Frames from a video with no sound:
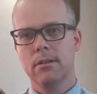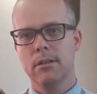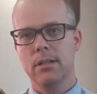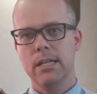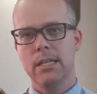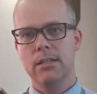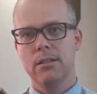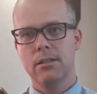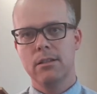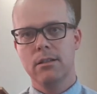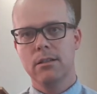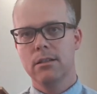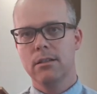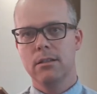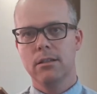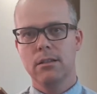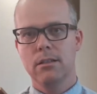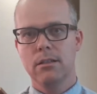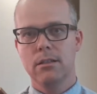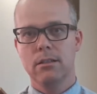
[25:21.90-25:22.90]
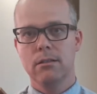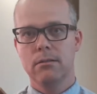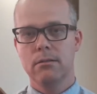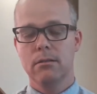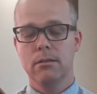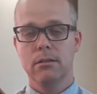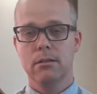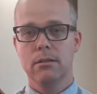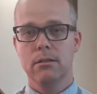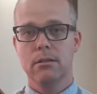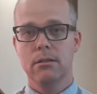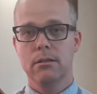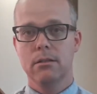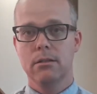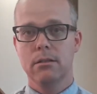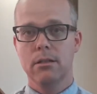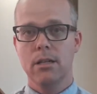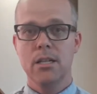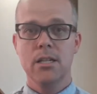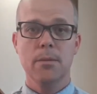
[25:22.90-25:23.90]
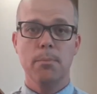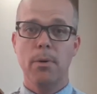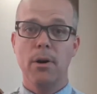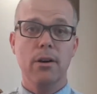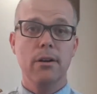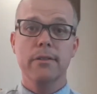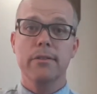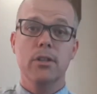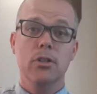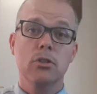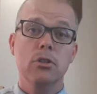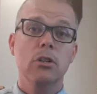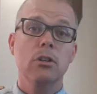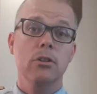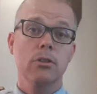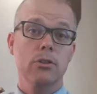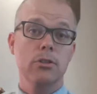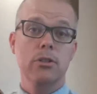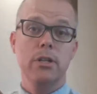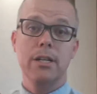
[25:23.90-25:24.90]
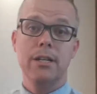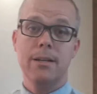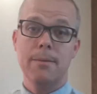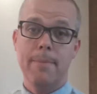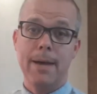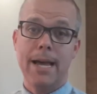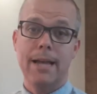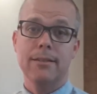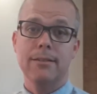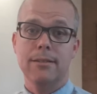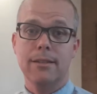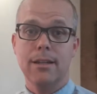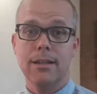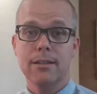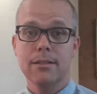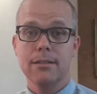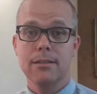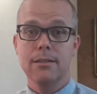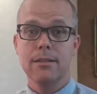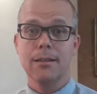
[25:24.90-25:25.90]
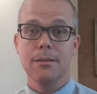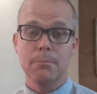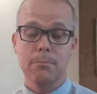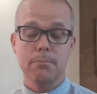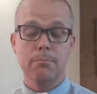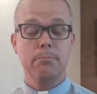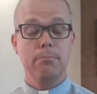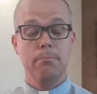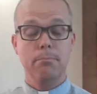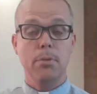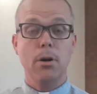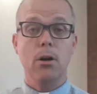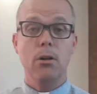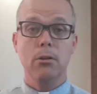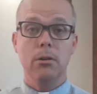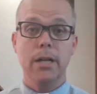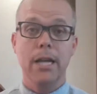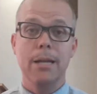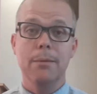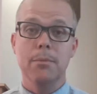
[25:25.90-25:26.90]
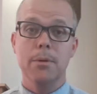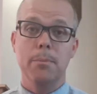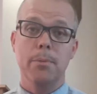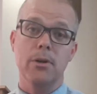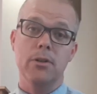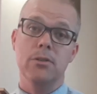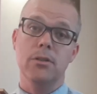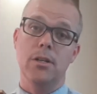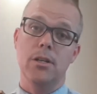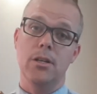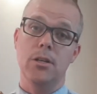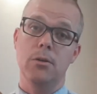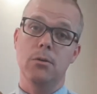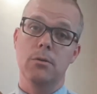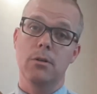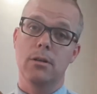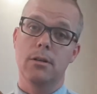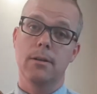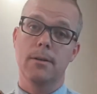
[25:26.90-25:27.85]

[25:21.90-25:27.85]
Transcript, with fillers: He's, he's a part of the church in Damascus that Paul came to persecute.